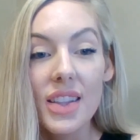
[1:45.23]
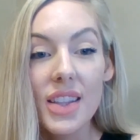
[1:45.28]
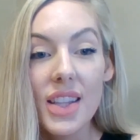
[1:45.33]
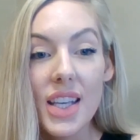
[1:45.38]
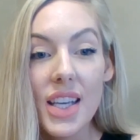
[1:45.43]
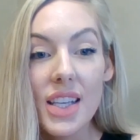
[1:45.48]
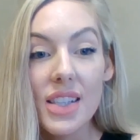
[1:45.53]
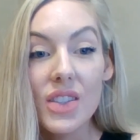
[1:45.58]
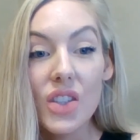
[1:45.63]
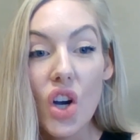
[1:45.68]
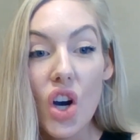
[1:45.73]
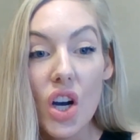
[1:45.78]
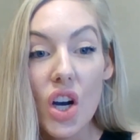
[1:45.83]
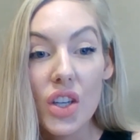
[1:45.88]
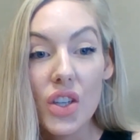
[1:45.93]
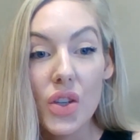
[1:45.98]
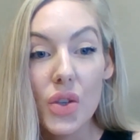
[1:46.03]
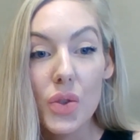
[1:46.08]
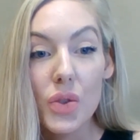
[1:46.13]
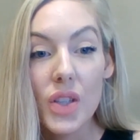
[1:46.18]
these
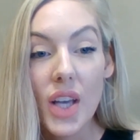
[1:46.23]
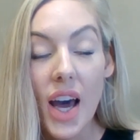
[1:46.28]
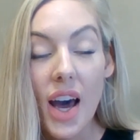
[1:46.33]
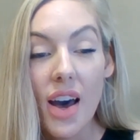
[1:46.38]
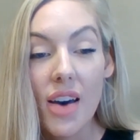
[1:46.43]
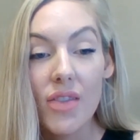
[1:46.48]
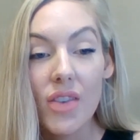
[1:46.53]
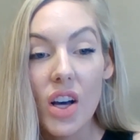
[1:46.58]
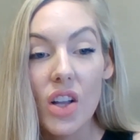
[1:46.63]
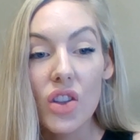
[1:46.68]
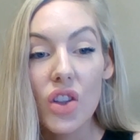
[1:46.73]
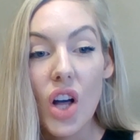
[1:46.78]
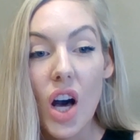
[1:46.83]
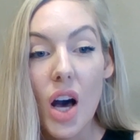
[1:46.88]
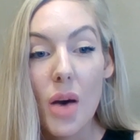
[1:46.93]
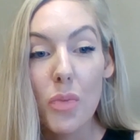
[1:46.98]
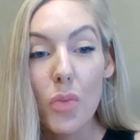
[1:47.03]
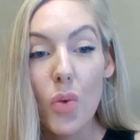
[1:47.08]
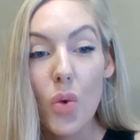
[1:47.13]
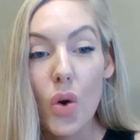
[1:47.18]
condos have a
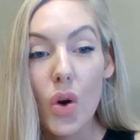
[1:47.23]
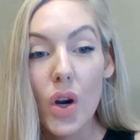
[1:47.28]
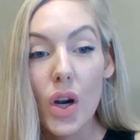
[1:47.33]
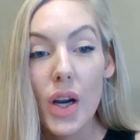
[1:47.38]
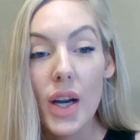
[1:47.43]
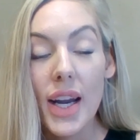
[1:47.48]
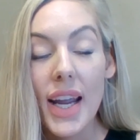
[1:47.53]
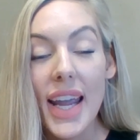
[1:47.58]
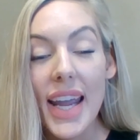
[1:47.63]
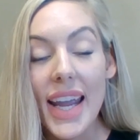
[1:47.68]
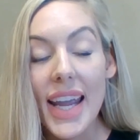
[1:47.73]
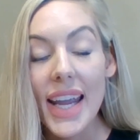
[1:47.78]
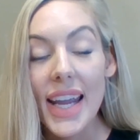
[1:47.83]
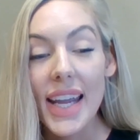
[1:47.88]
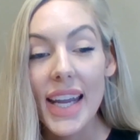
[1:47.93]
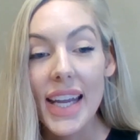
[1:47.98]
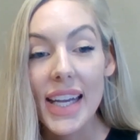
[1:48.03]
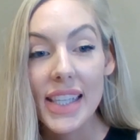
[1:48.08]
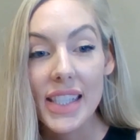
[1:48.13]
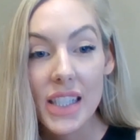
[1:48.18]
lot more
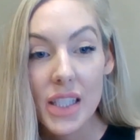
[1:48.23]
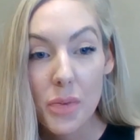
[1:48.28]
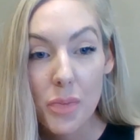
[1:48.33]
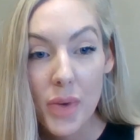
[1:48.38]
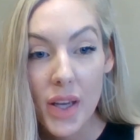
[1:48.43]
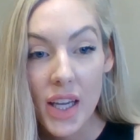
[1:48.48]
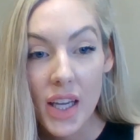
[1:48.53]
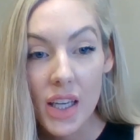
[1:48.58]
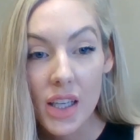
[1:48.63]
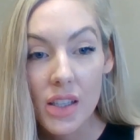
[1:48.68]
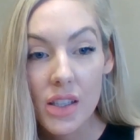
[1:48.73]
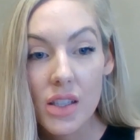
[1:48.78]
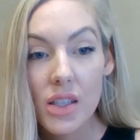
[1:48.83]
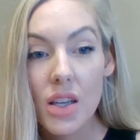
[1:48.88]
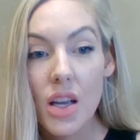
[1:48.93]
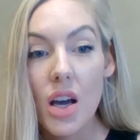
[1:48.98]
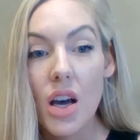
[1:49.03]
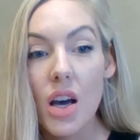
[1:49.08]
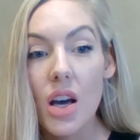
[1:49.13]
intimate